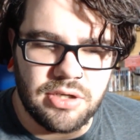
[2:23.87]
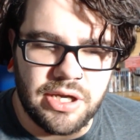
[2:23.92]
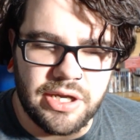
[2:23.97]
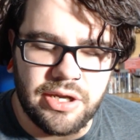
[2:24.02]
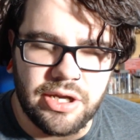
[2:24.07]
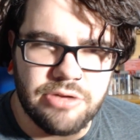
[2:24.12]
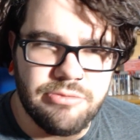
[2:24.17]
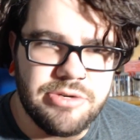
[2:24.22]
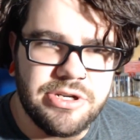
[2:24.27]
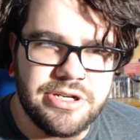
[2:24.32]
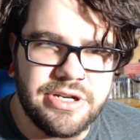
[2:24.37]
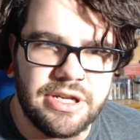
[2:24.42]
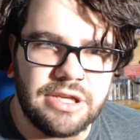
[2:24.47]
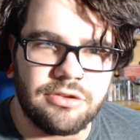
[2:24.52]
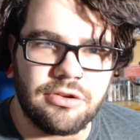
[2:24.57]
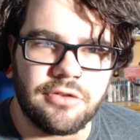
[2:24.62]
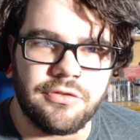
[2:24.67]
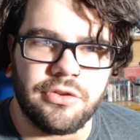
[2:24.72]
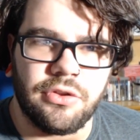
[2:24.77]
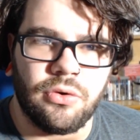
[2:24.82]
it would be
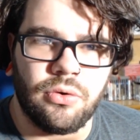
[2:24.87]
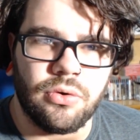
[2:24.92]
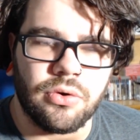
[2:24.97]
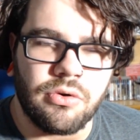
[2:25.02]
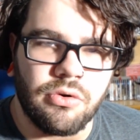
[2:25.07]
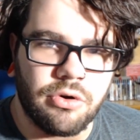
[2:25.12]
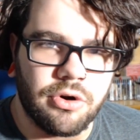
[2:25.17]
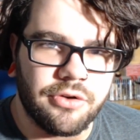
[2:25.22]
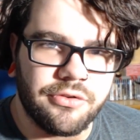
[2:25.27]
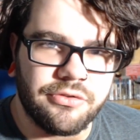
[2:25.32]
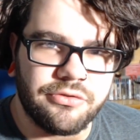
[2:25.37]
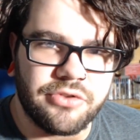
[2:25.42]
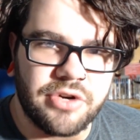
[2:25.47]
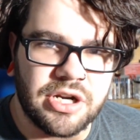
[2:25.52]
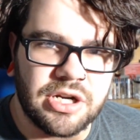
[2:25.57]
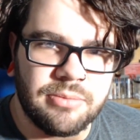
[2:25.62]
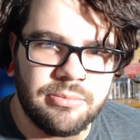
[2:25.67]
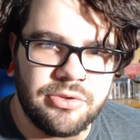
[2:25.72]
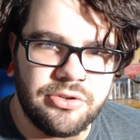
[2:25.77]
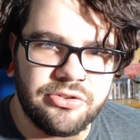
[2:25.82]
nice over the whole course of
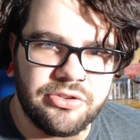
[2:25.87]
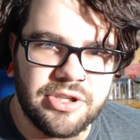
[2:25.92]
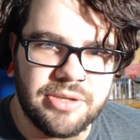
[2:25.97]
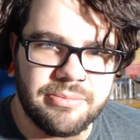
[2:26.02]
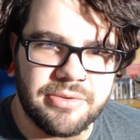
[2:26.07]
Dragon Ball Z,